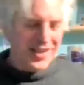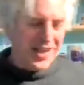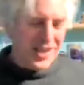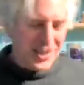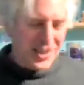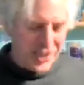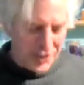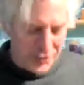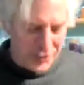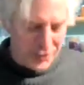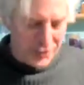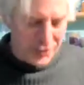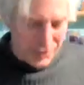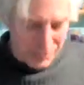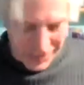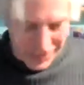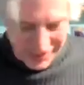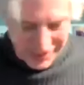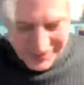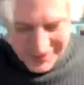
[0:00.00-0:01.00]
actually was
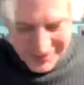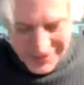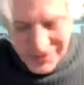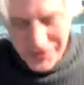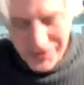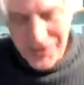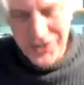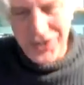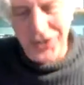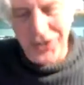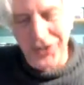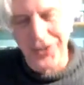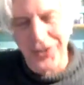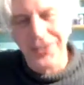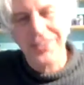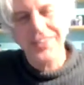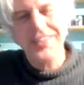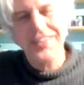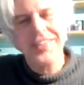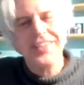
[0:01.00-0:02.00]
my original
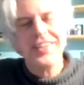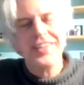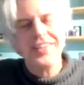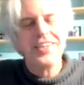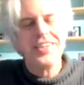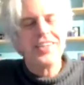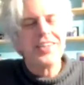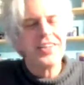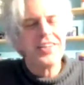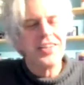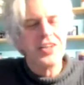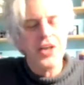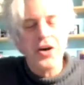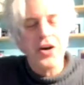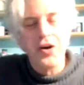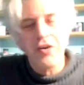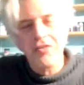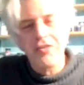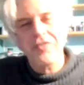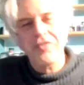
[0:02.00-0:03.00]

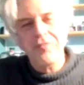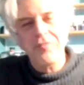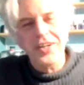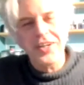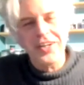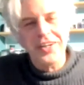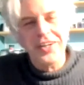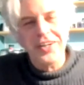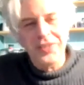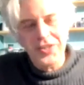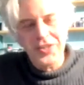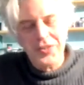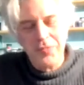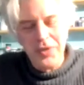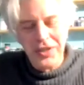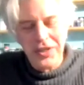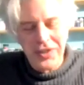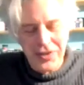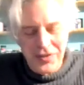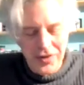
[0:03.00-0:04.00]
love, was
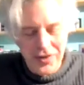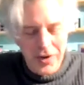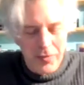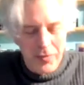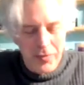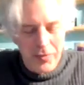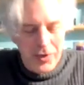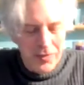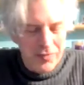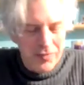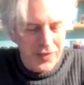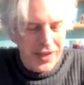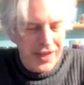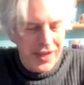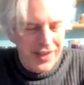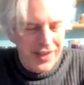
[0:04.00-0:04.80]
being a drummer, and